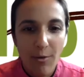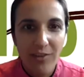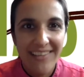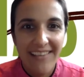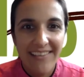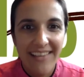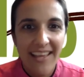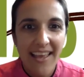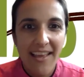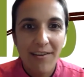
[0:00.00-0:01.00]
And then
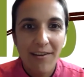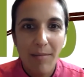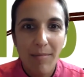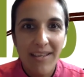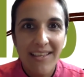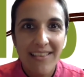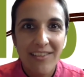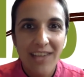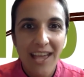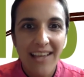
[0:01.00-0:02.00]
if you have any questions,
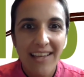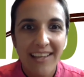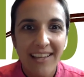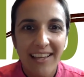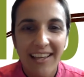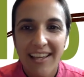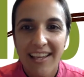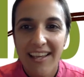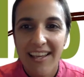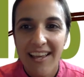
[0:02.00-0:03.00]
like I said, Enram
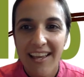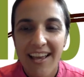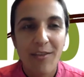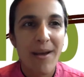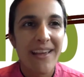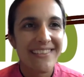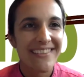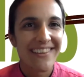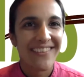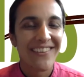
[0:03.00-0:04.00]
in the chat.
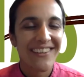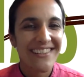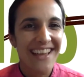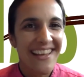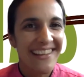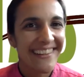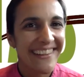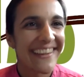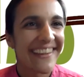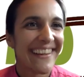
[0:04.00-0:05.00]
Otherwise, we're
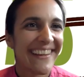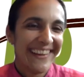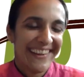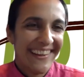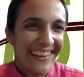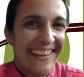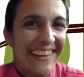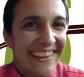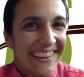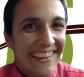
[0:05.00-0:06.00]
done.
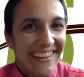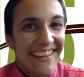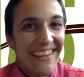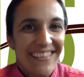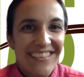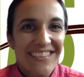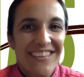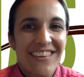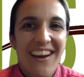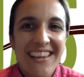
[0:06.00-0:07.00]
It was
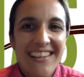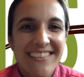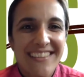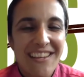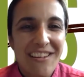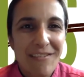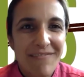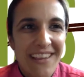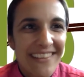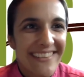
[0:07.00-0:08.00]
great seeing your
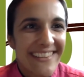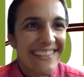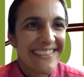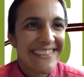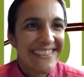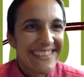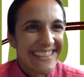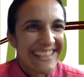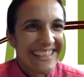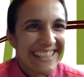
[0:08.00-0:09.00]
faces.
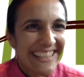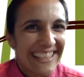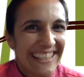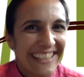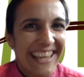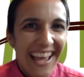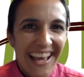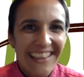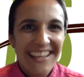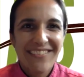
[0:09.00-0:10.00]
Yeah,
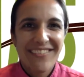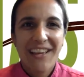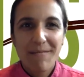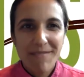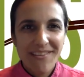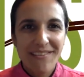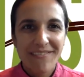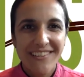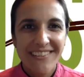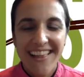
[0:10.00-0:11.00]
thanks for coming to the
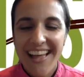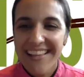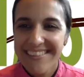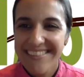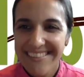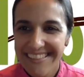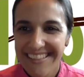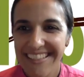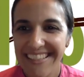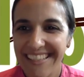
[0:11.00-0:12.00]
first class.
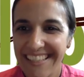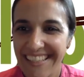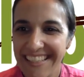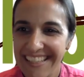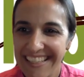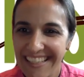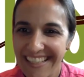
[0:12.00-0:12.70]
Thank